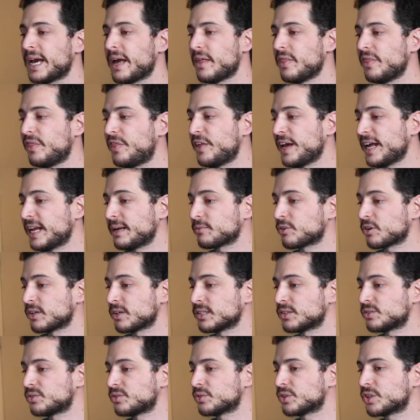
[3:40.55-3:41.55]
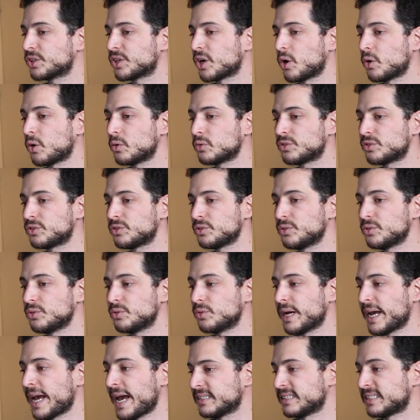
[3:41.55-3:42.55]
And then I'm going to go
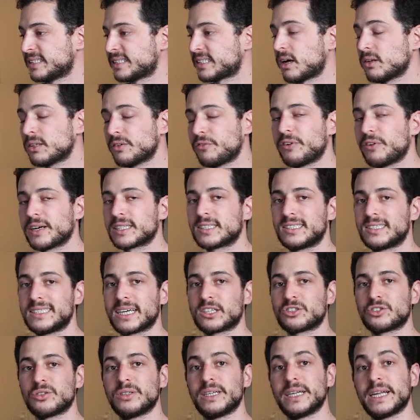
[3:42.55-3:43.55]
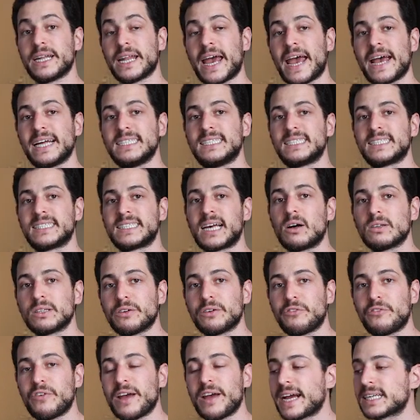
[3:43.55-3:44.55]
to the sound effects section, add sound
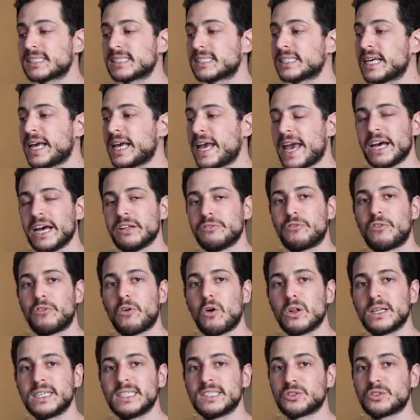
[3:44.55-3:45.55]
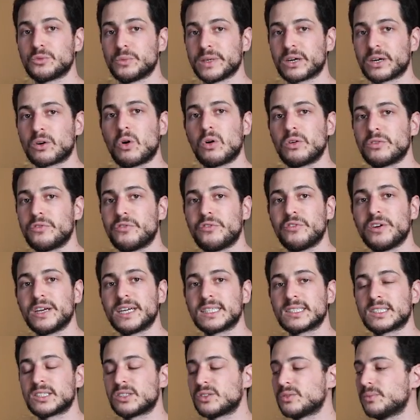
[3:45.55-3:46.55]
effects, add Foley's, record
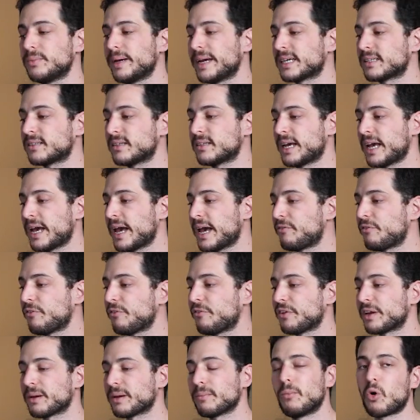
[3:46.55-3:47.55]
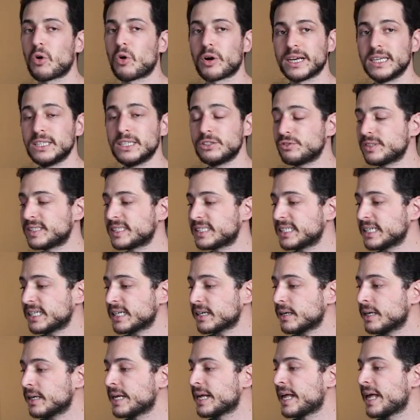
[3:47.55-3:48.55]
things to make everything more
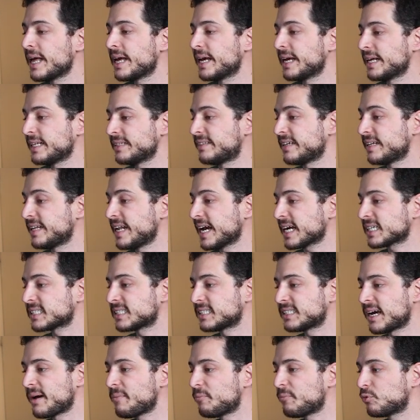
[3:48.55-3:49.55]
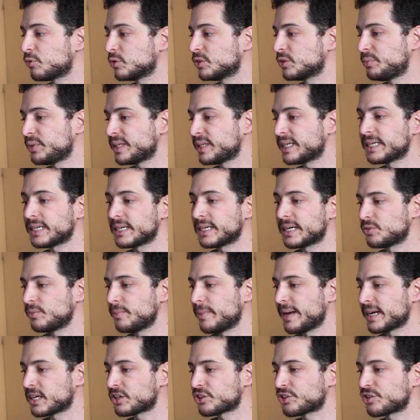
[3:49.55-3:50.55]
interesting. The next step would be to
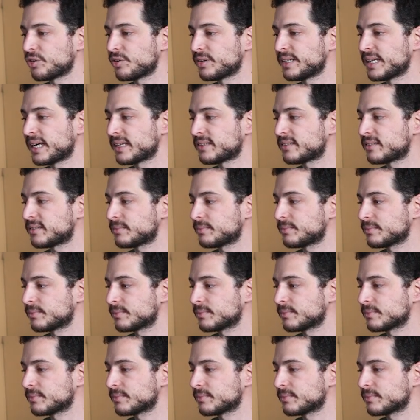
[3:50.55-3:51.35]
make sure that